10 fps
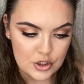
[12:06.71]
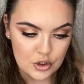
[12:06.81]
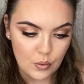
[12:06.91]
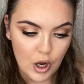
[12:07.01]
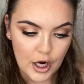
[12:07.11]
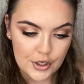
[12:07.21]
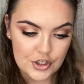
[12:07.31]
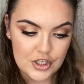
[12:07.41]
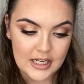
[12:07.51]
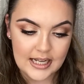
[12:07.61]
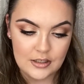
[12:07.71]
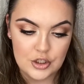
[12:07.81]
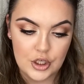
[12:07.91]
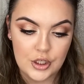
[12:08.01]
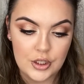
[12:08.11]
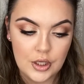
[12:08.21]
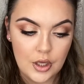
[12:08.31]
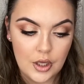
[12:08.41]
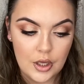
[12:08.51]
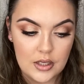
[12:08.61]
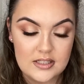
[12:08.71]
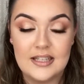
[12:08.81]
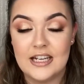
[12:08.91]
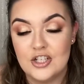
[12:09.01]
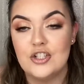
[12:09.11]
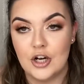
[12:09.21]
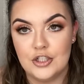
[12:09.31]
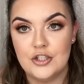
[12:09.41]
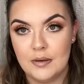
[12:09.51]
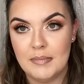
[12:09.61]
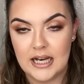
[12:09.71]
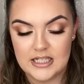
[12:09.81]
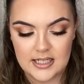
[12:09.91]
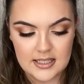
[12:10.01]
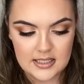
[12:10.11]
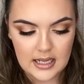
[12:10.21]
So how did you get into / start doing pageants?